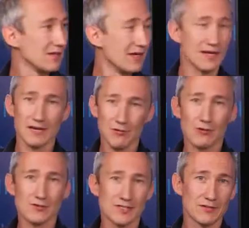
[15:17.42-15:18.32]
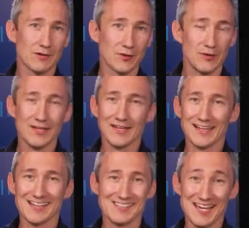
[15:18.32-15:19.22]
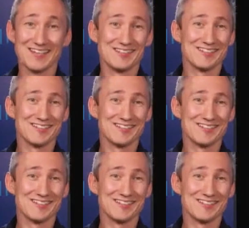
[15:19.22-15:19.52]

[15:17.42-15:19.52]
A hero, not a zero. Containers